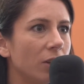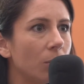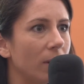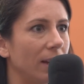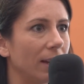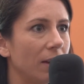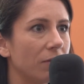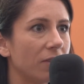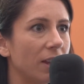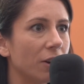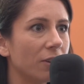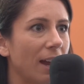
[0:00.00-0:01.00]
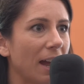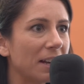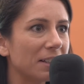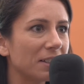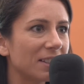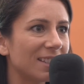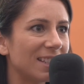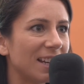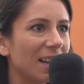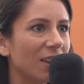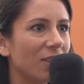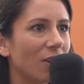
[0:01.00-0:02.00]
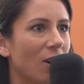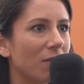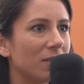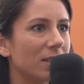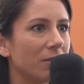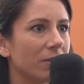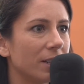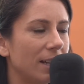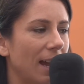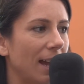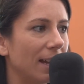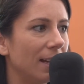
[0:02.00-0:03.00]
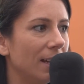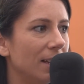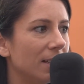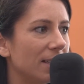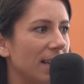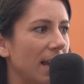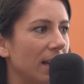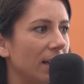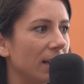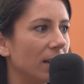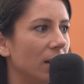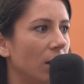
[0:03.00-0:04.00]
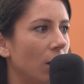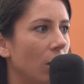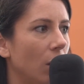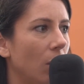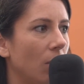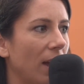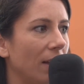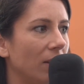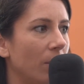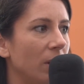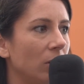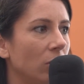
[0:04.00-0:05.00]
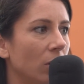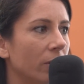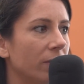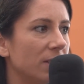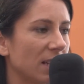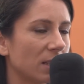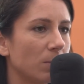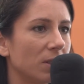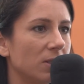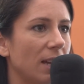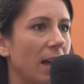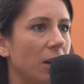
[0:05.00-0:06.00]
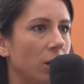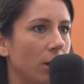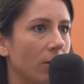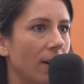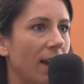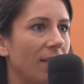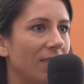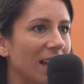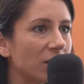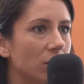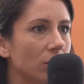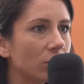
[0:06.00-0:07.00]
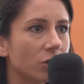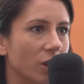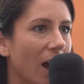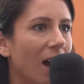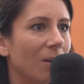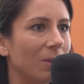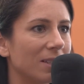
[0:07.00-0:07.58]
doing that's what I'm if saying. they're yeah. not yeah. sitting in their office yeah. every day saying, "Okay, let me look six months ahead, a year ahead." That's your job